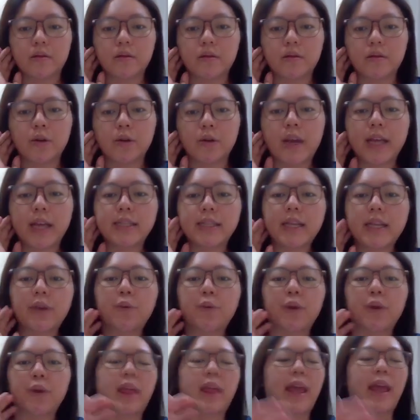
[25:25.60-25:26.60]
So you can say
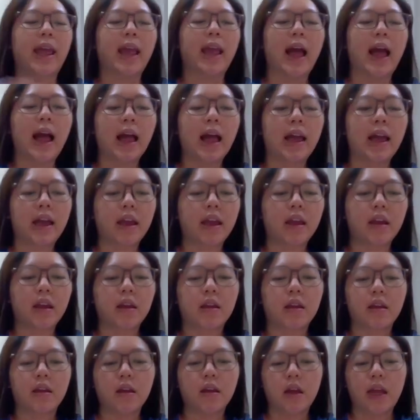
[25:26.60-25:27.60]
with AI,
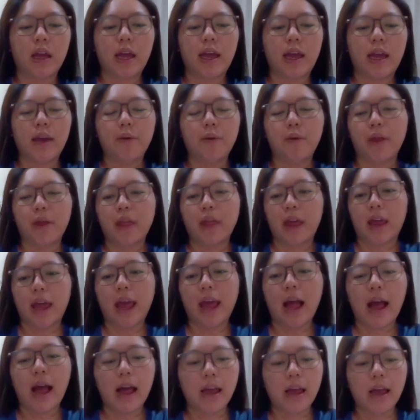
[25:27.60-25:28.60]
okay, with
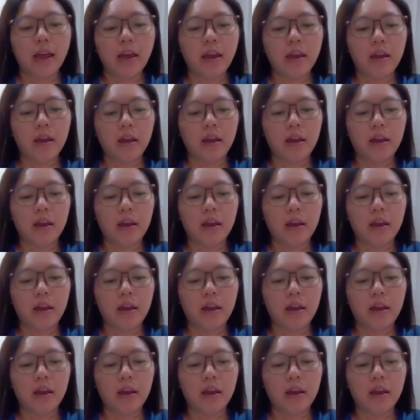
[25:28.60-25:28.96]
AI.